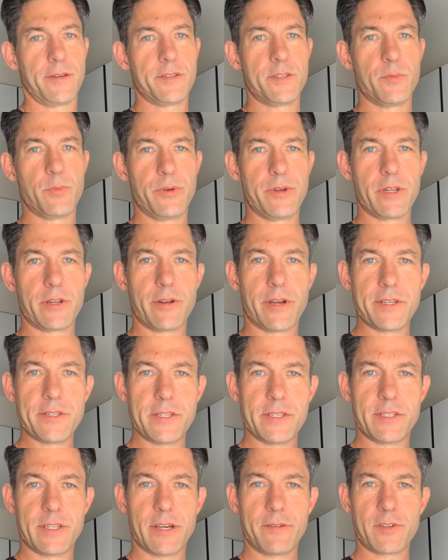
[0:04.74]
Some pretty
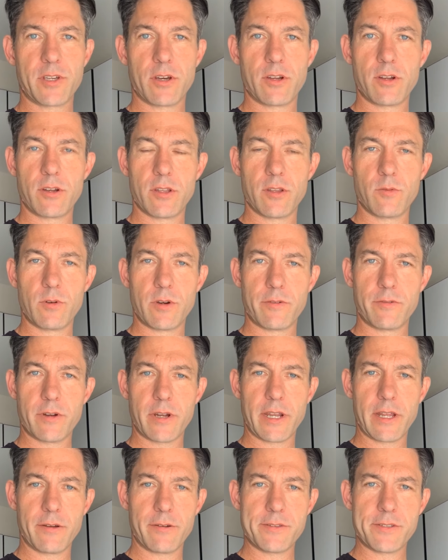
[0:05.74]
crazy stuff going on in the world
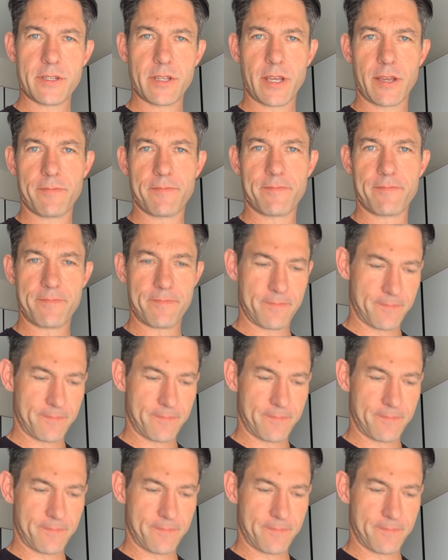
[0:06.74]
right now, isn't there?